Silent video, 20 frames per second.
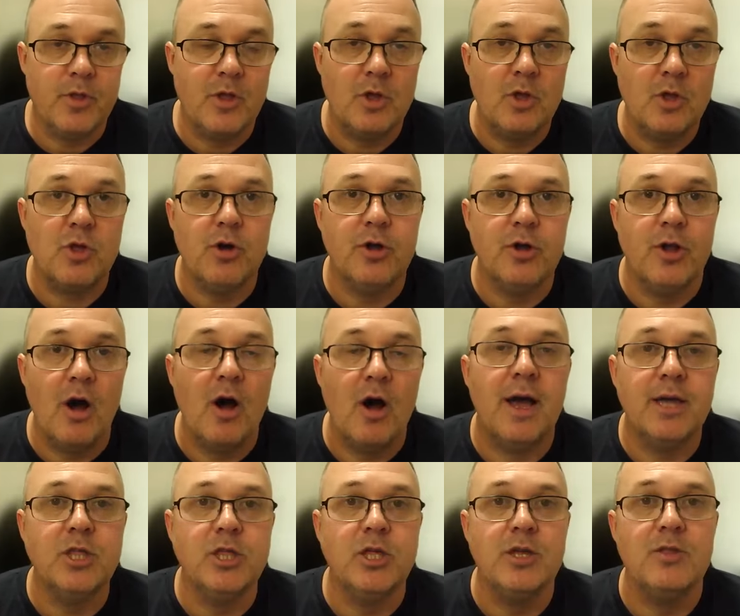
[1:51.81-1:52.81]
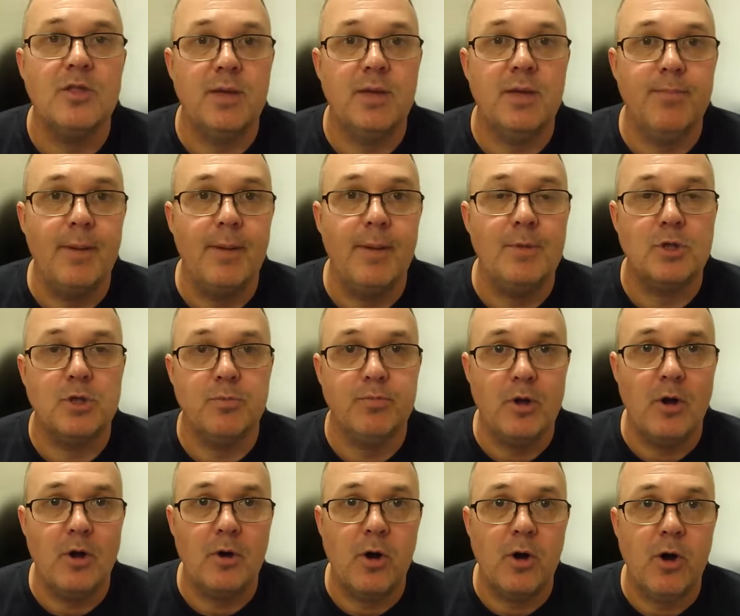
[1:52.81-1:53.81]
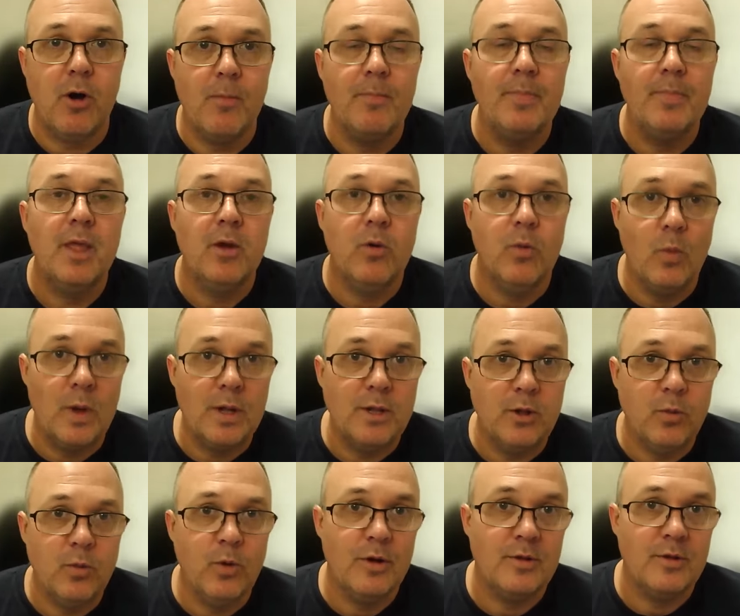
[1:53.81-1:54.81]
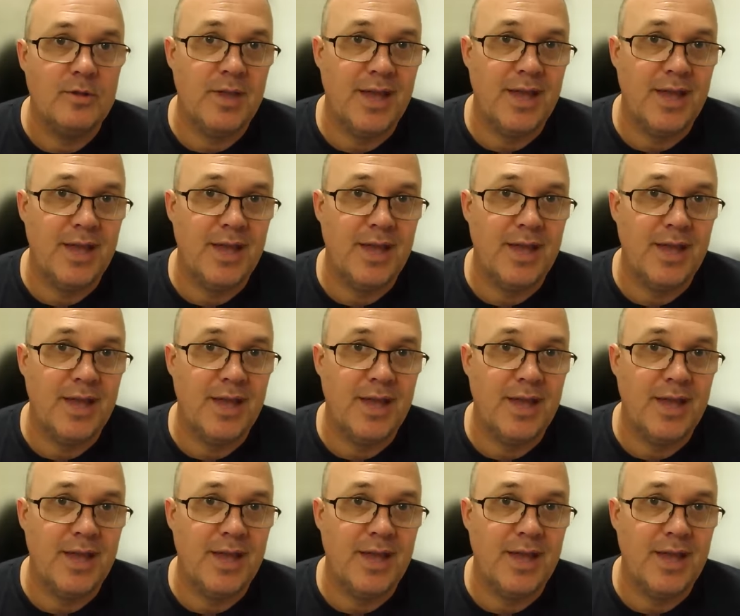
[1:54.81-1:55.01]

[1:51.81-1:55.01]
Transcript: So just go to igtmembership.com, win